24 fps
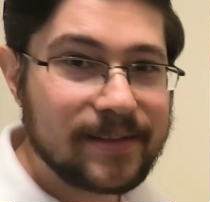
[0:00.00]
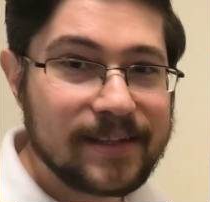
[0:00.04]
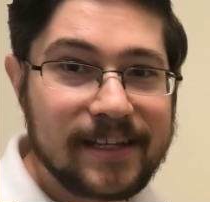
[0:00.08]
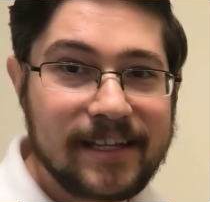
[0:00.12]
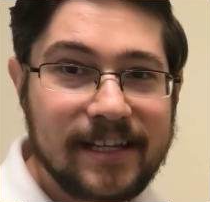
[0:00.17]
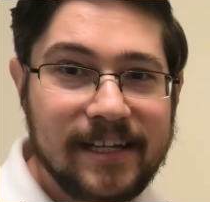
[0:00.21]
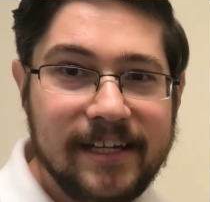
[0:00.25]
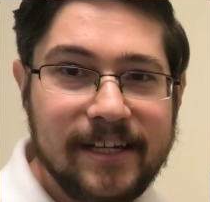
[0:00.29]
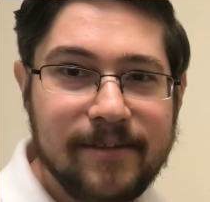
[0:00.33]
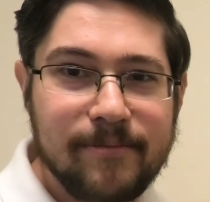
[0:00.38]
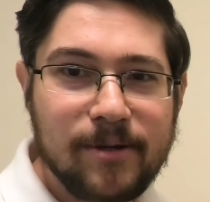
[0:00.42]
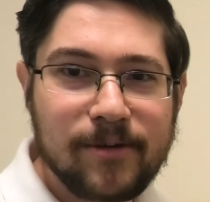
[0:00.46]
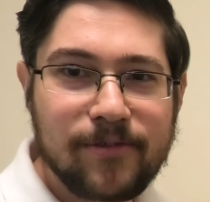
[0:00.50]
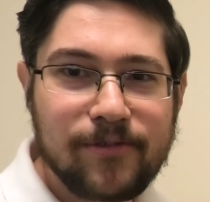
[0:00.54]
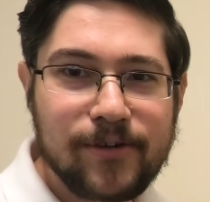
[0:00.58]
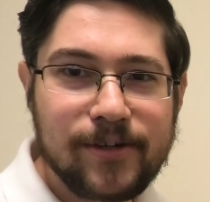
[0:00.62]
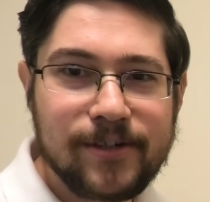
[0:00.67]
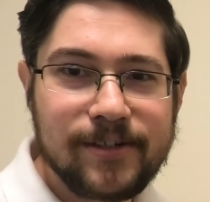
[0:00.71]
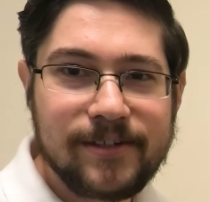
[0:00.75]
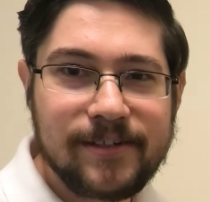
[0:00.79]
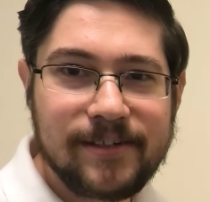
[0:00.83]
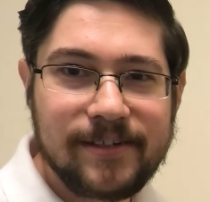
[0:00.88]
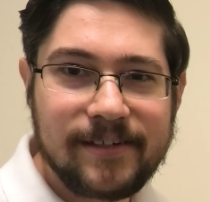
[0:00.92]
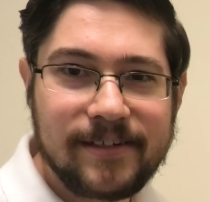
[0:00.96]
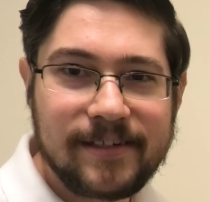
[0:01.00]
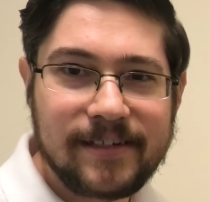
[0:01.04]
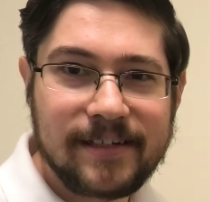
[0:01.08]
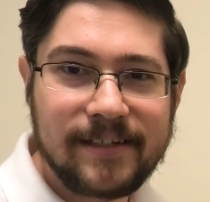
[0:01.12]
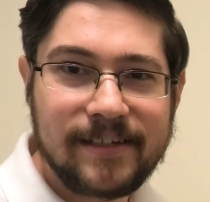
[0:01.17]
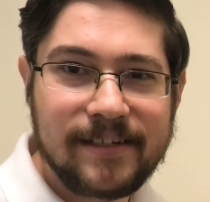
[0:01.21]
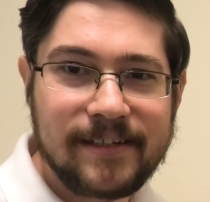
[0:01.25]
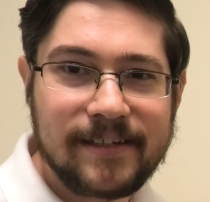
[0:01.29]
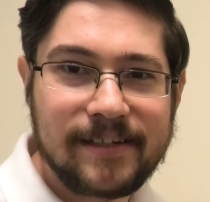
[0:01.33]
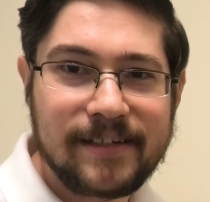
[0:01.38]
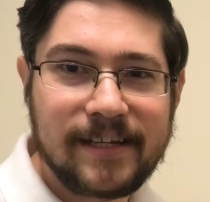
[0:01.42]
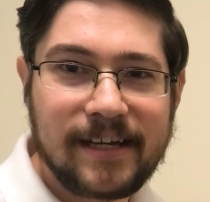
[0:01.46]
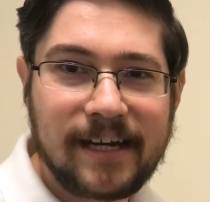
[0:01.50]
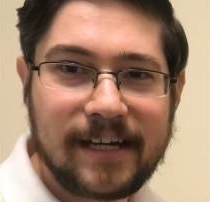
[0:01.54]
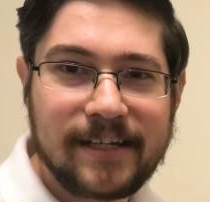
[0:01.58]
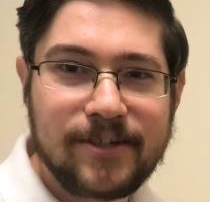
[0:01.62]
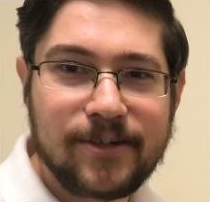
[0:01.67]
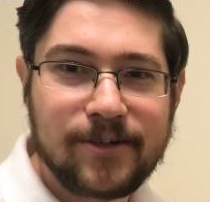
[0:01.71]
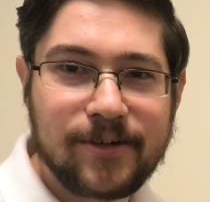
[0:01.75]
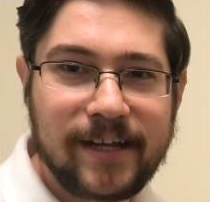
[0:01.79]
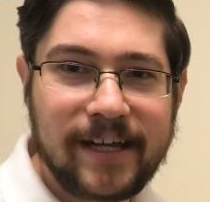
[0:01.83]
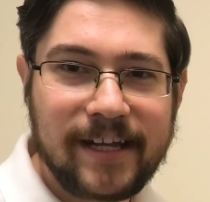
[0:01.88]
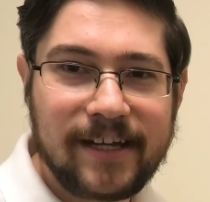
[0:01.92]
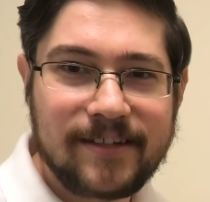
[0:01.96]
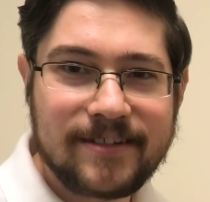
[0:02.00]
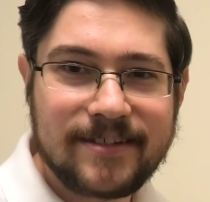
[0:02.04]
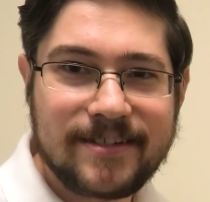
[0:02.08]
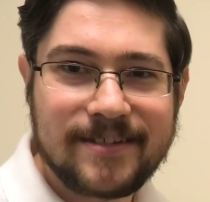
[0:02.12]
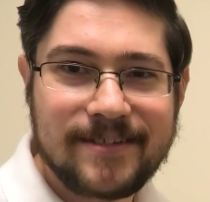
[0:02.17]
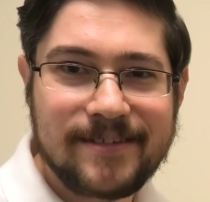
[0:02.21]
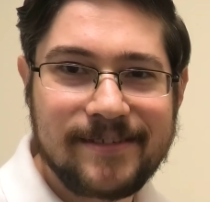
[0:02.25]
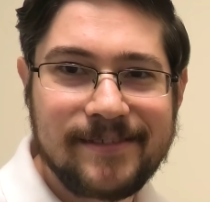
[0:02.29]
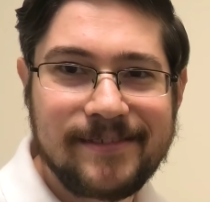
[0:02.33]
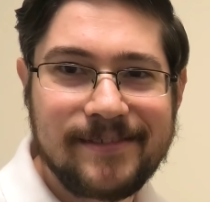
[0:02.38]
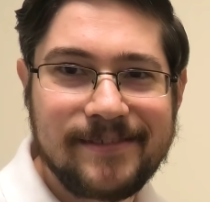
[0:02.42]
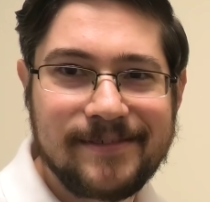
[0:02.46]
Kili, give me your foot. Can I do your nails?